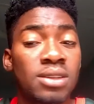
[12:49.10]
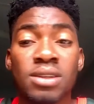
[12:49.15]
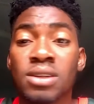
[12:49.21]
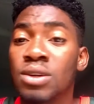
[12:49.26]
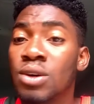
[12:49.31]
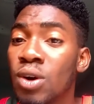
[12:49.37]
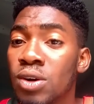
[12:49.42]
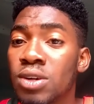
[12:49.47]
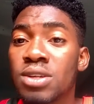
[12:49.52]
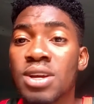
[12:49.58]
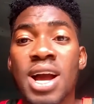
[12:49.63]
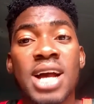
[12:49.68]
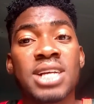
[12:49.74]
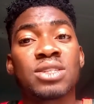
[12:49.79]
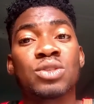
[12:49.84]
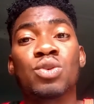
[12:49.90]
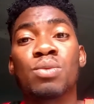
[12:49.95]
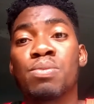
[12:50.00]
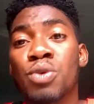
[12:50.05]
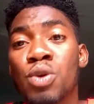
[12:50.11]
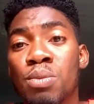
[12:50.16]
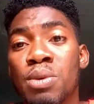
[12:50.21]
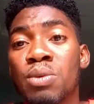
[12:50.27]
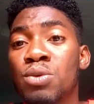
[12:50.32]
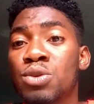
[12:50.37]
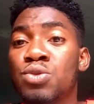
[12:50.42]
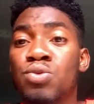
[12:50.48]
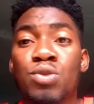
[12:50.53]
God has no
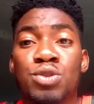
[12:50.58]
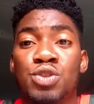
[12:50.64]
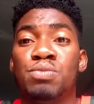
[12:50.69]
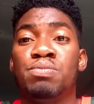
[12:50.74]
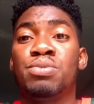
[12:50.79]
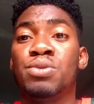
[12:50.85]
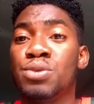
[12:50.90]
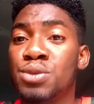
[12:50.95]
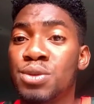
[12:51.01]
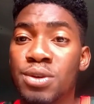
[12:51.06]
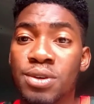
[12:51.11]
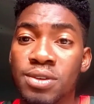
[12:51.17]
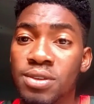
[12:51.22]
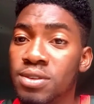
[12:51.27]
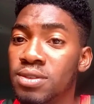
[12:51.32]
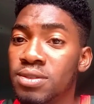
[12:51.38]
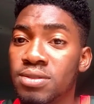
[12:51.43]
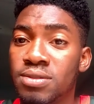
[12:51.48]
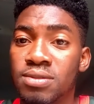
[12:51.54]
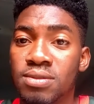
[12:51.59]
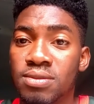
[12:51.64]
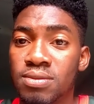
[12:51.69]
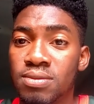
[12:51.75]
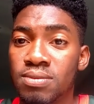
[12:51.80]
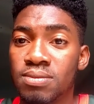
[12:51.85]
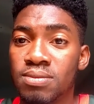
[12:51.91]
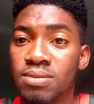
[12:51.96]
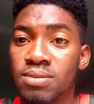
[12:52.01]
problem with what you put on.
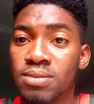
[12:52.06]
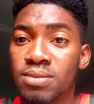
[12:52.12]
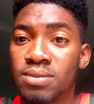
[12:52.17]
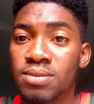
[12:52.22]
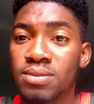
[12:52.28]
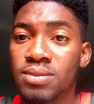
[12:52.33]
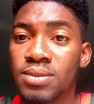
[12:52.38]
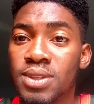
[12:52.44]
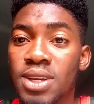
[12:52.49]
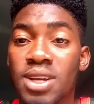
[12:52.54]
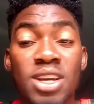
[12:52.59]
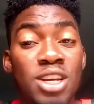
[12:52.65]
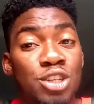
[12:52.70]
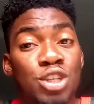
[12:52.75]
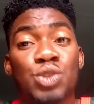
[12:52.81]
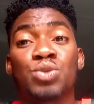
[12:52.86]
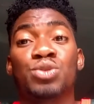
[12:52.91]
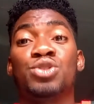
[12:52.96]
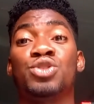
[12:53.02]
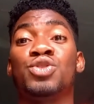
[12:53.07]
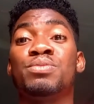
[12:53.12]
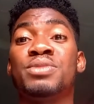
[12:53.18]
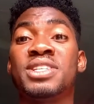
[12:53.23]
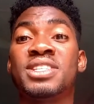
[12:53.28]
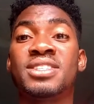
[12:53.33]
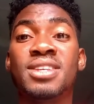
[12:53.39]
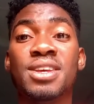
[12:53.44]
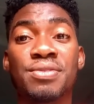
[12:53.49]
He just wants you to be
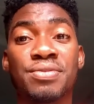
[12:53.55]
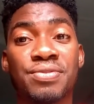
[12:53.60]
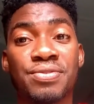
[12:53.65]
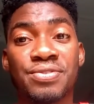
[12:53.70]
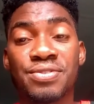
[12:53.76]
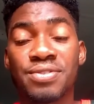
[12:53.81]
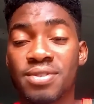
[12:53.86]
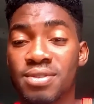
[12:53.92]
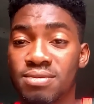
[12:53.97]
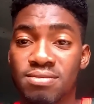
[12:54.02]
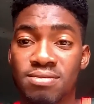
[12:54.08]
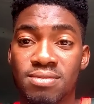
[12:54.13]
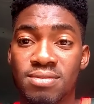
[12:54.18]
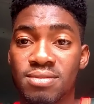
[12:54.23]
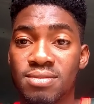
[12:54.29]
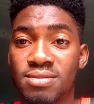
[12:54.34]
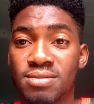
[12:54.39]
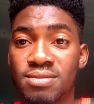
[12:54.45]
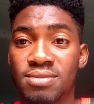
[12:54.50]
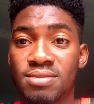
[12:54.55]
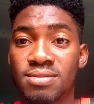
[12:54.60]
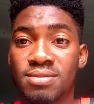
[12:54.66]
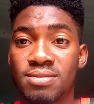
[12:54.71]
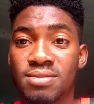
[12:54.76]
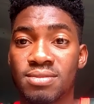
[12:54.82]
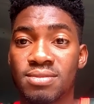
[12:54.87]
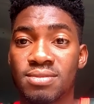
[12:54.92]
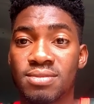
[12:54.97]
safe.
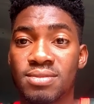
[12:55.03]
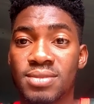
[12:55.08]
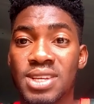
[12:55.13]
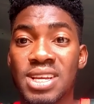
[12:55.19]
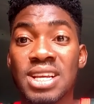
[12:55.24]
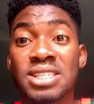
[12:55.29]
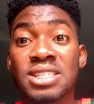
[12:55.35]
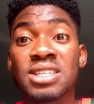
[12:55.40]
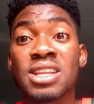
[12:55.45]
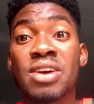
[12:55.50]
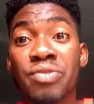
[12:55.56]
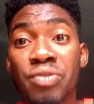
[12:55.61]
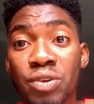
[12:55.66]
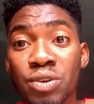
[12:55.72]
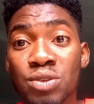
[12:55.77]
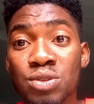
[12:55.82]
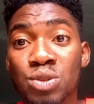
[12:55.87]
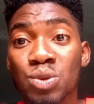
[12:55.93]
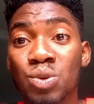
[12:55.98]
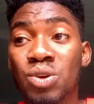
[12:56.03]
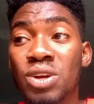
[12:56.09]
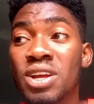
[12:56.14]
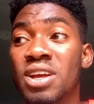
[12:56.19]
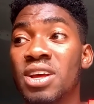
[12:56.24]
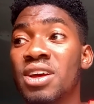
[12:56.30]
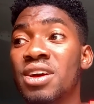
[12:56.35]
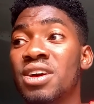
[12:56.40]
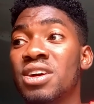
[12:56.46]
It's left for you to
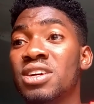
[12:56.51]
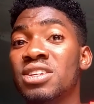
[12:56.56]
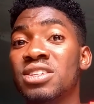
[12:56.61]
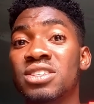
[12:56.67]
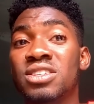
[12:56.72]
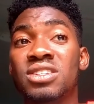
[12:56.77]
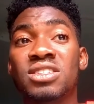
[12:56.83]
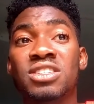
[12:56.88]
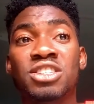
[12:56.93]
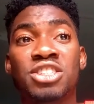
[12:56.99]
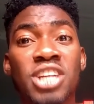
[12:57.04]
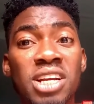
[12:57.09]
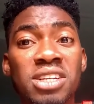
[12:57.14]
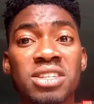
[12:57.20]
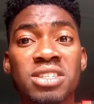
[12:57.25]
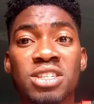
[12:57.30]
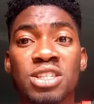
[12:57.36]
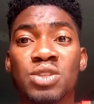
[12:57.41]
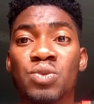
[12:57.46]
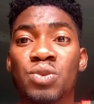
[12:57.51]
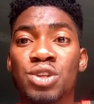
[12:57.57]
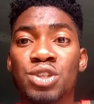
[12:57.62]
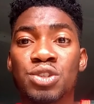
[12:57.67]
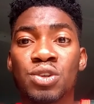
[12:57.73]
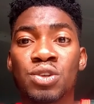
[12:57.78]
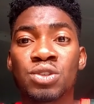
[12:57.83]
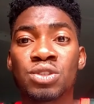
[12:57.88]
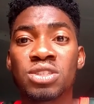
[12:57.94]
check the
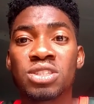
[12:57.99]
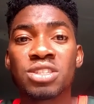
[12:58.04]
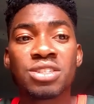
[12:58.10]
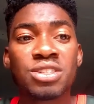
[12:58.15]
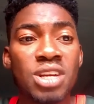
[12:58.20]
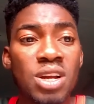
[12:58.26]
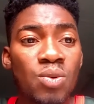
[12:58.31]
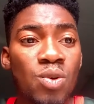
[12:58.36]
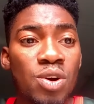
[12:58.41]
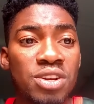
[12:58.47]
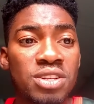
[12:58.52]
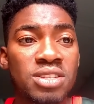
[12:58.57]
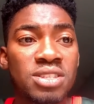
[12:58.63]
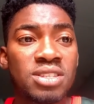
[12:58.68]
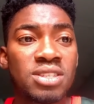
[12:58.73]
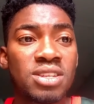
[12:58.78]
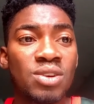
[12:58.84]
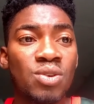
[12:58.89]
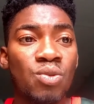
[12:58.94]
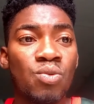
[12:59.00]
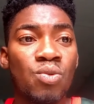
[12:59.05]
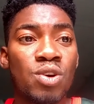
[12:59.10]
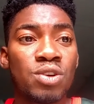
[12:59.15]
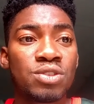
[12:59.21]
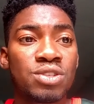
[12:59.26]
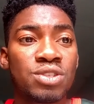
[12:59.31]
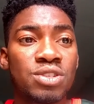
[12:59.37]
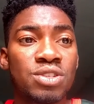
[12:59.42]
situation, check what it
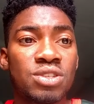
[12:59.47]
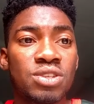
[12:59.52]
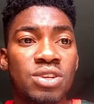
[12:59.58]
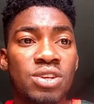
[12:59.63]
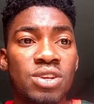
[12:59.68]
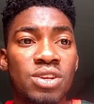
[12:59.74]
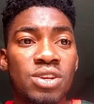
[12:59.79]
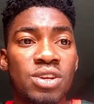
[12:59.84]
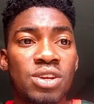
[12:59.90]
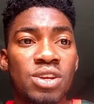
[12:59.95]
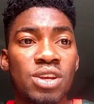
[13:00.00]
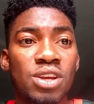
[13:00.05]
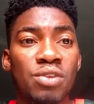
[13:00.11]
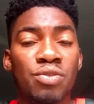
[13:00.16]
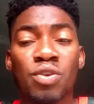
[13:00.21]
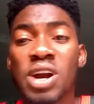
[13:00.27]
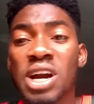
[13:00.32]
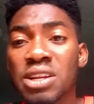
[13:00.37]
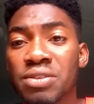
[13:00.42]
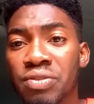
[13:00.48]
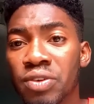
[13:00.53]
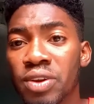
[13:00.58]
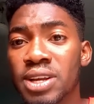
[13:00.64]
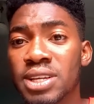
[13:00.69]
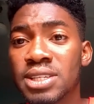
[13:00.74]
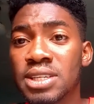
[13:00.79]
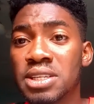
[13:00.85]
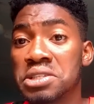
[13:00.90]
wants. If you can
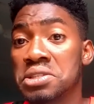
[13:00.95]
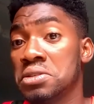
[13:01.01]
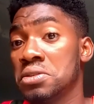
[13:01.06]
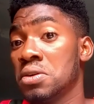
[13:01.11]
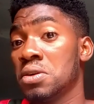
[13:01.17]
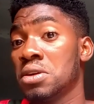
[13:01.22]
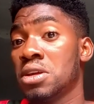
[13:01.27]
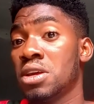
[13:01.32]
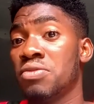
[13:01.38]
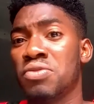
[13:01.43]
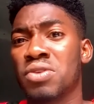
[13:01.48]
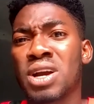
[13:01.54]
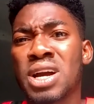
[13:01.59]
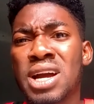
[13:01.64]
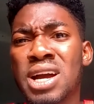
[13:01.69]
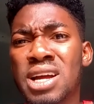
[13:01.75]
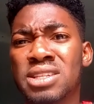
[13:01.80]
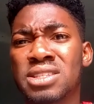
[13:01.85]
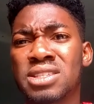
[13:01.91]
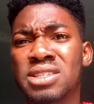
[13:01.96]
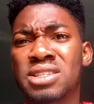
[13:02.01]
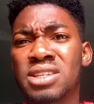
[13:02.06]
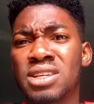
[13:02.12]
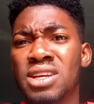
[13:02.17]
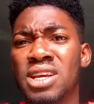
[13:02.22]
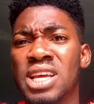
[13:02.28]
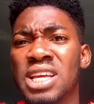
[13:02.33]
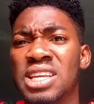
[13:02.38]
influence it, okay. If you can't,
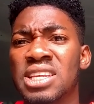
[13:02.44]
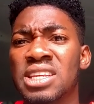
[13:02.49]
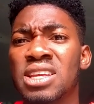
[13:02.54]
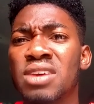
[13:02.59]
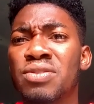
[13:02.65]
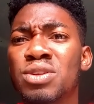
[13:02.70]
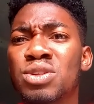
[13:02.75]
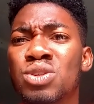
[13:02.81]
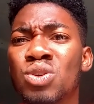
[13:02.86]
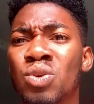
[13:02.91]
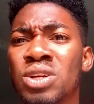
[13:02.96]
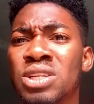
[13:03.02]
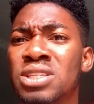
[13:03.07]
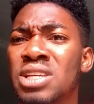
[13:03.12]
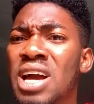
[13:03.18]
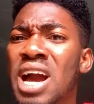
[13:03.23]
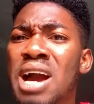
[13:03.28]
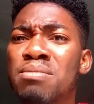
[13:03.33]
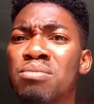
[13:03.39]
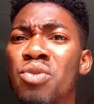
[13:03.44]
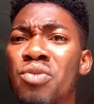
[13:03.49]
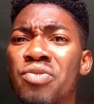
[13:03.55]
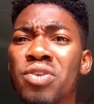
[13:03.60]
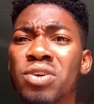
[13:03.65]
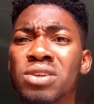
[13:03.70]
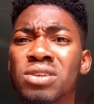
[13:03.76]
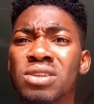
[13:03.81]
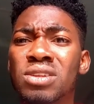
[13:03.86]
give it to it and move
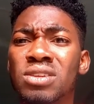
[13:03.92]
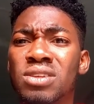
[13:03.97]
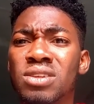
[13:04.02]
on.